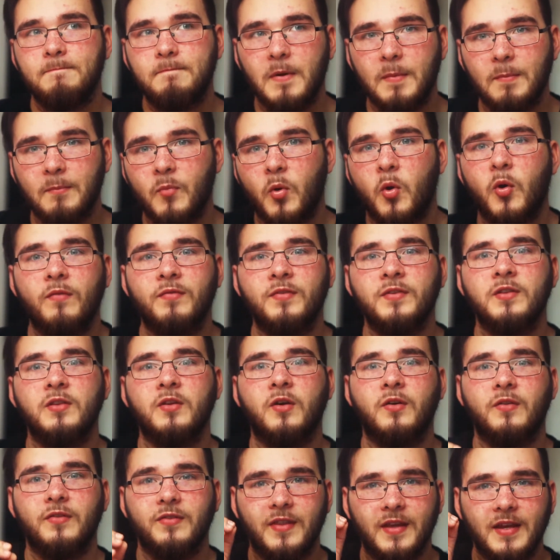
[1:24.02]
but more often than
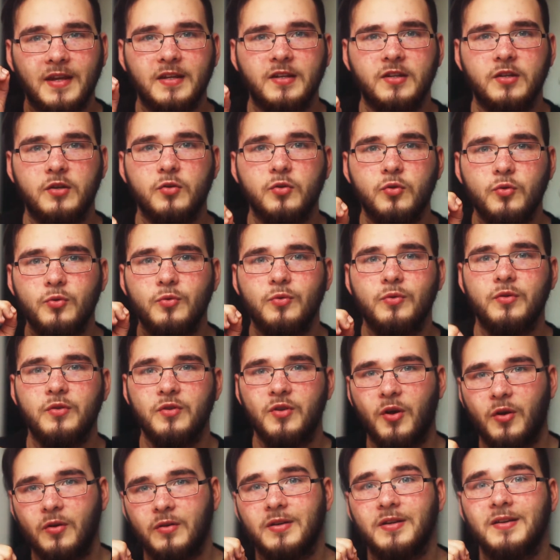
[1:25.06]
not, they do
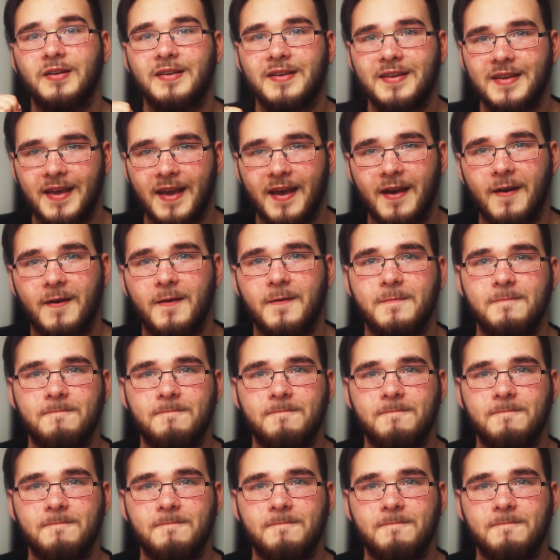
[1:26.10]
not care.